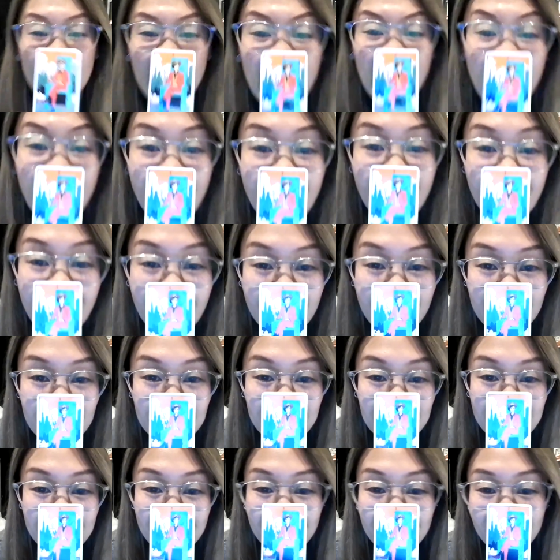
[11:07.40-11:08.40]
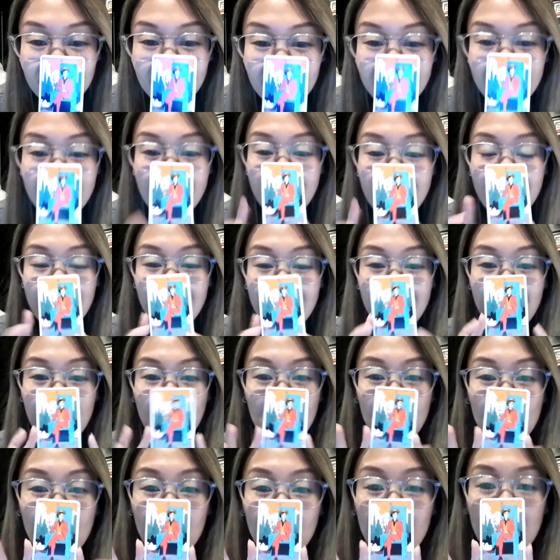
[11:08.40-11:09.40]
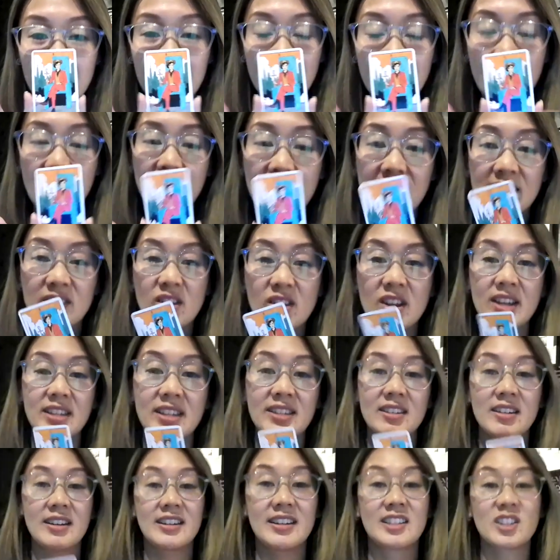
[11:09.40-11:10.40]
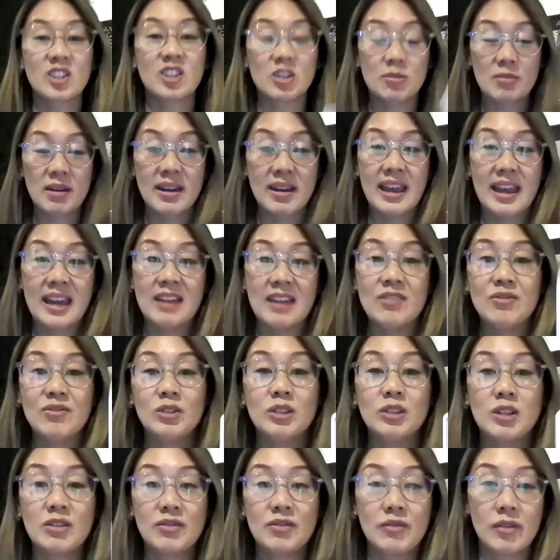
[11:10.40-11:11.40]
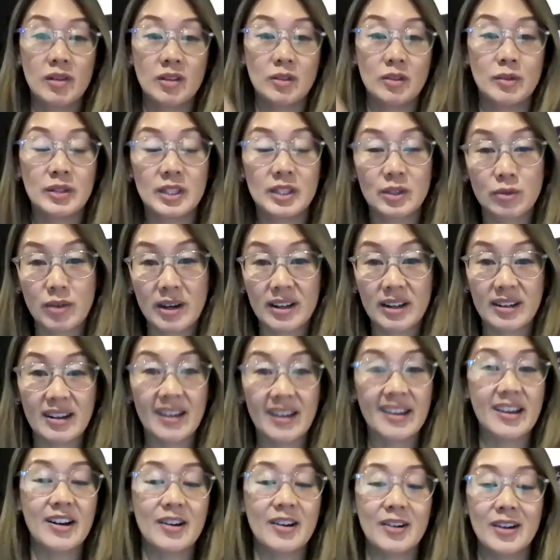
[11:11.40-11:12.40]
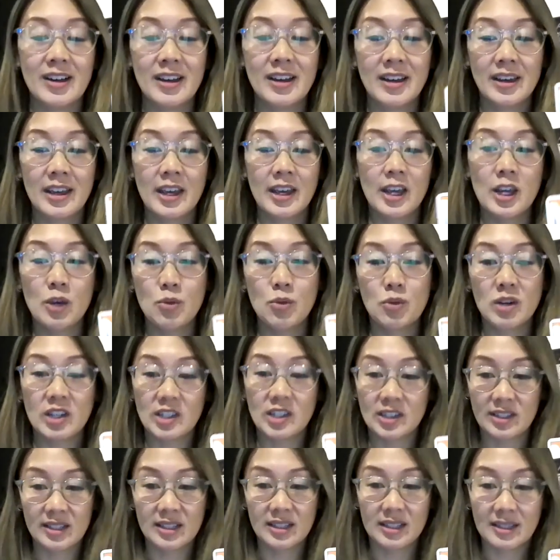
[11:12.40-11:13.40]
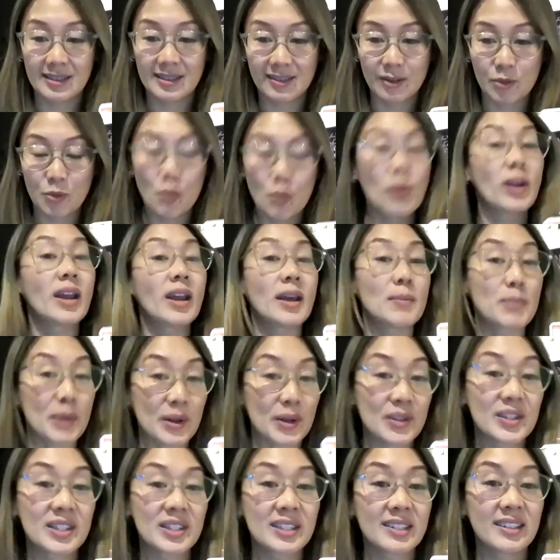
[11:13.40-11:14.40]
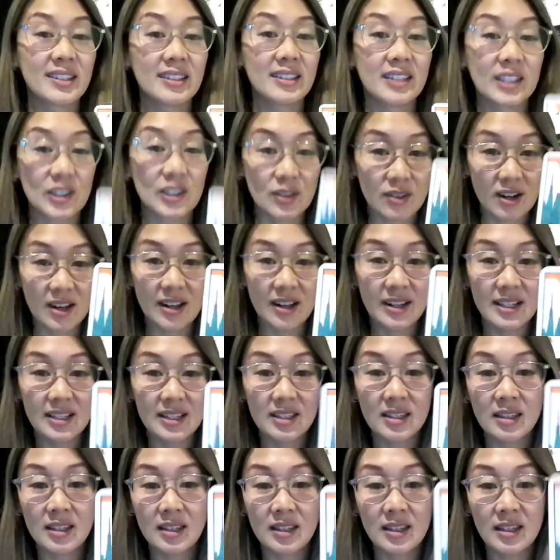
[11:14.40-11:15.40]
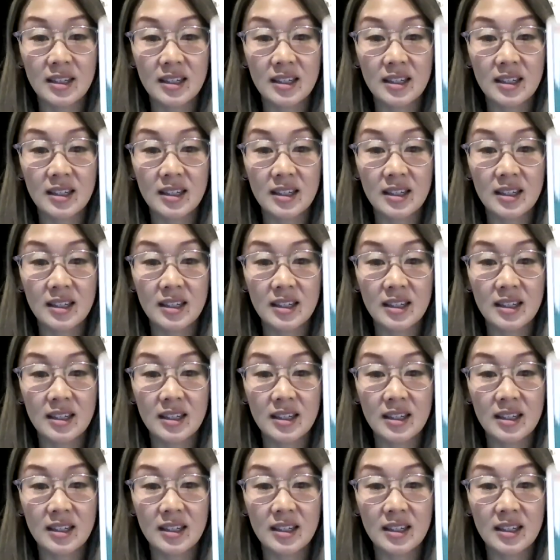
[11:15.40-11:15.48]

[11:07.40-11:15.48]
Damn. The Emperor. Guys, guys, guys, to my handful of followers right now who watch this when I post it, you guys.